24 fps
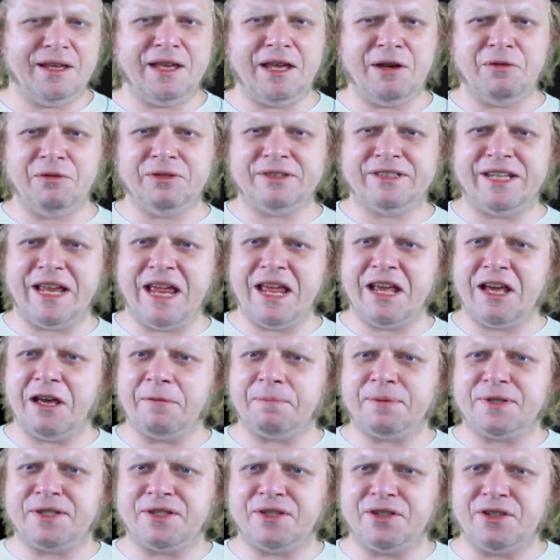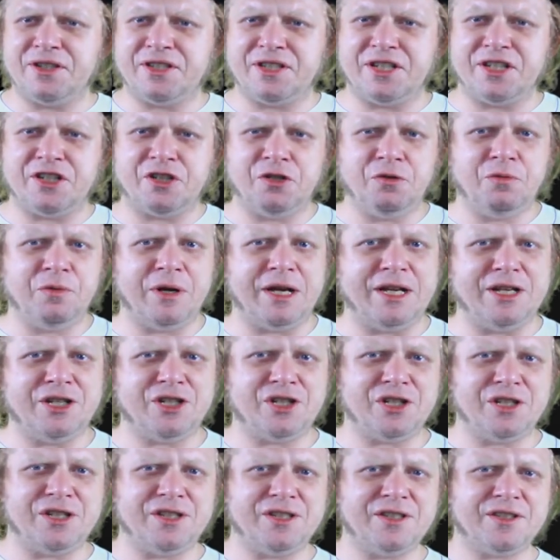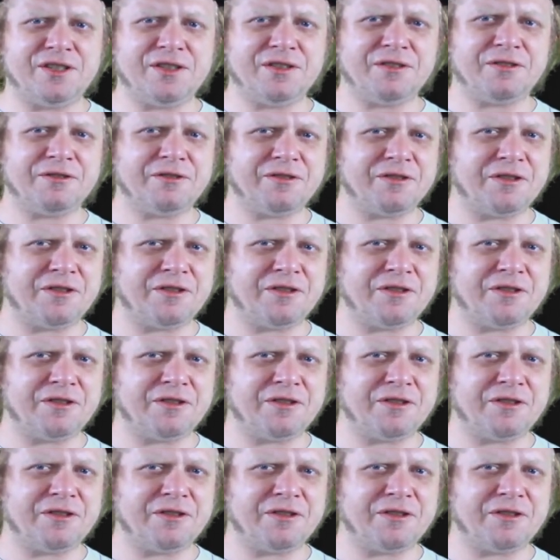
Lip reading: It will take absurd situations,